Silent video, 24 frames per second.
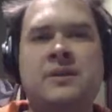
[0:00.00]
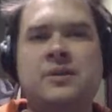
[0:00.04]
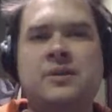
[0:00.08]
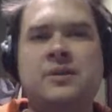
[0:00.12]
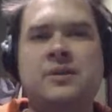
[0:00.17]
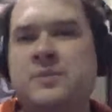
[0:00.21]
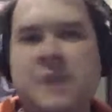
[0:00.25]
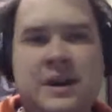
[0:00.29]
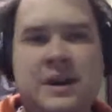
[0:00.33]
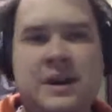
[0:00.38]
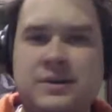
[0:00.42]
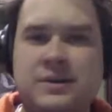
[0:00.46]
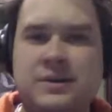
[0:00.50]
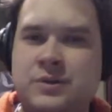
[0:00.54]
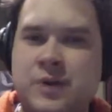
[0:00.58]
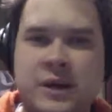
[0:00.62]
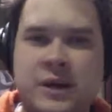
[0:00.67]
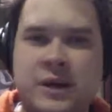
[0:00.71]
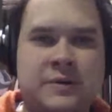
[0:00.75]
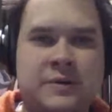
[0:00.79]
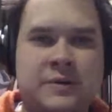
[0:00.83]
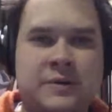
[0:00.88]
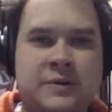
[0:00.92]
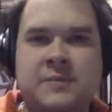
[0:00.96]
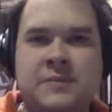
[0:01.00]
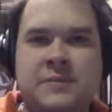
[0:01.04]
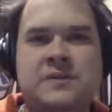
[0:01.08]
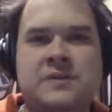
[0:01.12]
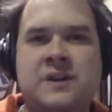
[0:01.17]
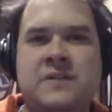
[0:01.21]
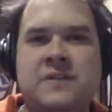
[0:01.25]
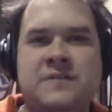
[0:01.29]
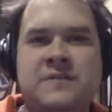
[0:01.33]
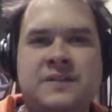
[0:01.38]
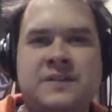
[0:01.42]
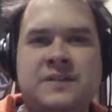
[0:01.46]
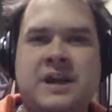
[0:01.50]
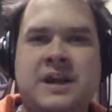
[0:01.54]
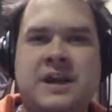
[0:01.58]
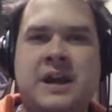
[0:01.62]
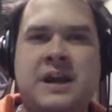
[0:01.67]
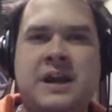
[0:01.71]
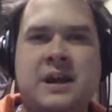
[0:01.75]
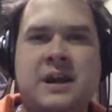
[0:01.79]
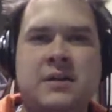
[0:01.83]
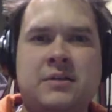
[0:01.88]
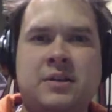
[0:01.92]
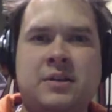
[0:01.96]
She might try to redeem herself and then
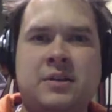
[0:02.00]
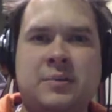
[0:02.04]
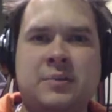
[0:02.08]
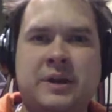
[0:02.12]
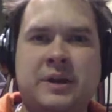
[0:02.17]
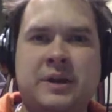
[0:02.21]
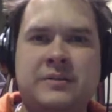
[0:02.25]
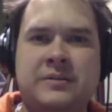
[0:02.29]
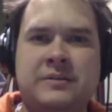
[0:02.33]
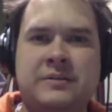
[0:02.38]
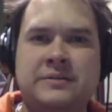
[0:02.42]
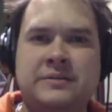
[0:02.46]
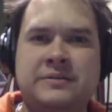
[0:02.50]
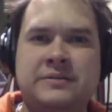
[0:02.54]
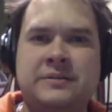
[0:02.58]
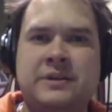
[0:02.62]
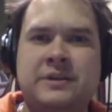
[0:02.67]
hang out a little bit and